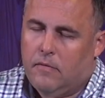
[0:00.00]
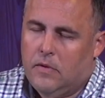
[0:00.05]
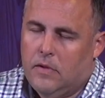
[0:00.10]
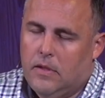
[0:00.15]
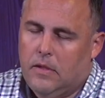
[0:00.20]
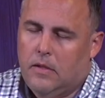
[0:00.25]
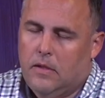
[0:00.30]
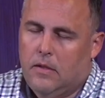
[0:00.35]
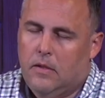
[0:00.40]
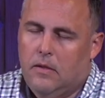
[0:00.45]

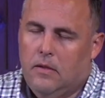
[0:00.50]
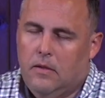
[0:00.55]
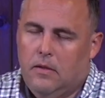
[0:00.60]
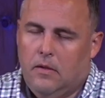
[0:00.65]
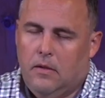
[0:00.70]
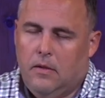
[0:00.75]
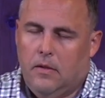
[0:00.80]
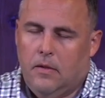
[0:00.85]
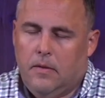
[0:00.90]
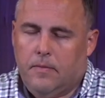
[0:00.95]

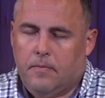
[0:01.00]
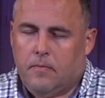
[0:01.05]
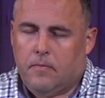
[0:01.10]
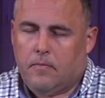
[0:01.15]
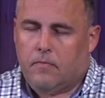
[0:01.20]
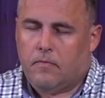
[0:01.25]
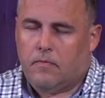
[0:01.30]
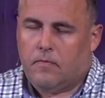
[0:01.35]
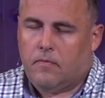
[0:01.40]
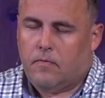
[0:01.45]

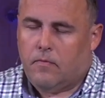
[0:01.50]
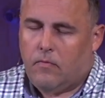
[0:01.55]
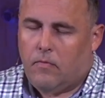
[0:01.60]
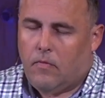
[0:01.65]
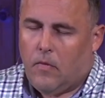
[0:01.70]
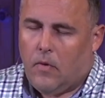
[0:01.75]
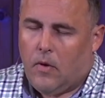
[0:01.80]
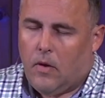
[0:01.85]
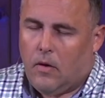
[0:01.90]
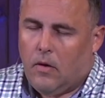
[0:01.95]

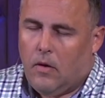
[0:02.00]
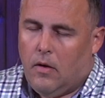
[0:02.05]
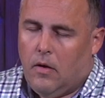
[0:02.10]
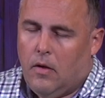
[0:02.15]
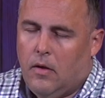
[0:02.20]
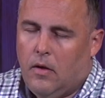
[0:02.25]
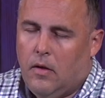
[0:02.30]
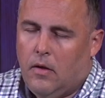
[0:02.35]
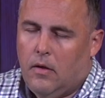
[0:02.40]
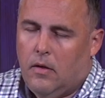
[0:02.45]

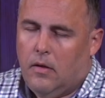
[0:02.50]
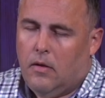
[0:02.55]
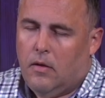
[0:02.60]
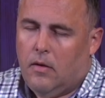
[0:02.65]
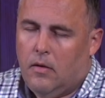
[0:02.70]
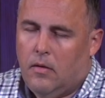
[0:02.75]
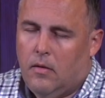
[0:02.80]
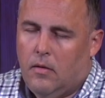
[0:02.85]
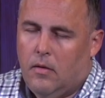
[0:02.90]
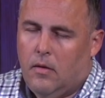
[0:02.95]

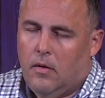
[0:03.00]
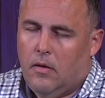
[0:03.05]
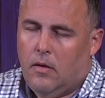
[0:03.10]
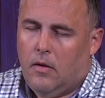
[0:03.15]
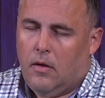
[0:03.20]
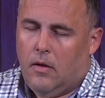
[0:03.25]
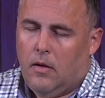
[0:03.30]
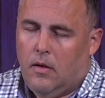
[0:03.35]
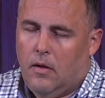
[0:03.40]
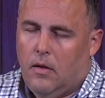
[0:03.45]

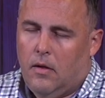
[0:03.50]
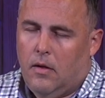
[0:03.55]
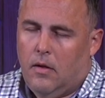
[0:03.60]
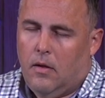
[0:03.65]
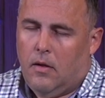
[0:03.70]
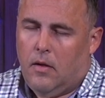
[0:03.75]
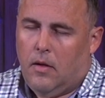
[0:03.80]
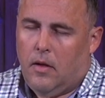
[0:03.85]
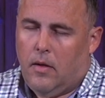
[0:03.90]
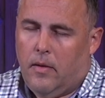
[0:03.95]
Nobody speaks.